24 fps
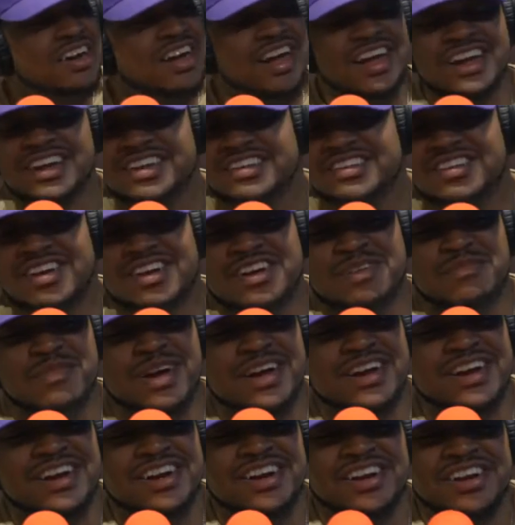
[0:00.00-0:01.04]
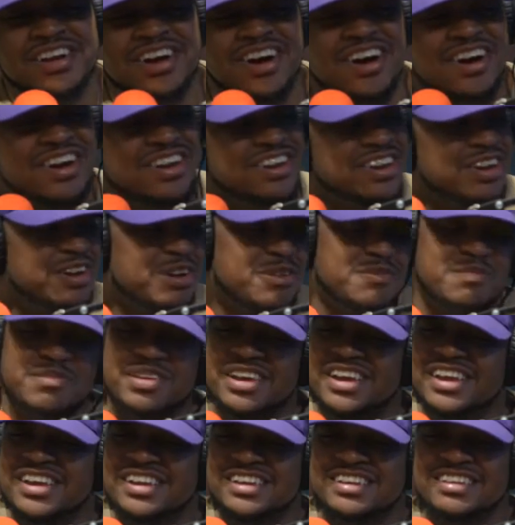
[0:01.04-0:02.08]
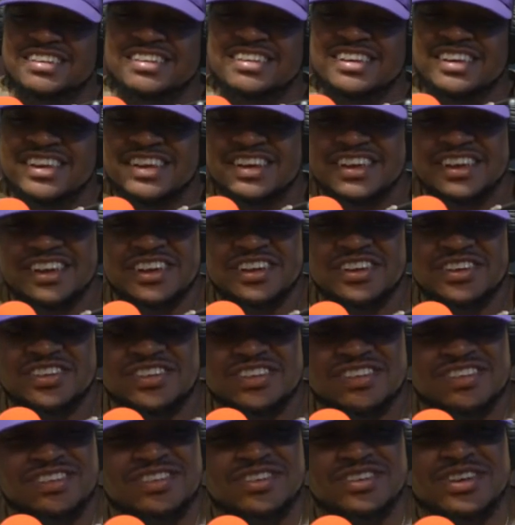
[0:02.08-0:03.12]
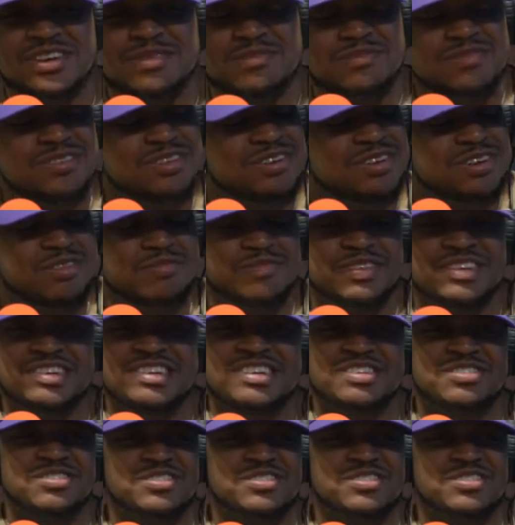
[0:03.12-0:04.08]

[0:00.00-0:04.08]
I can talk about all of them, man. It's Trump is just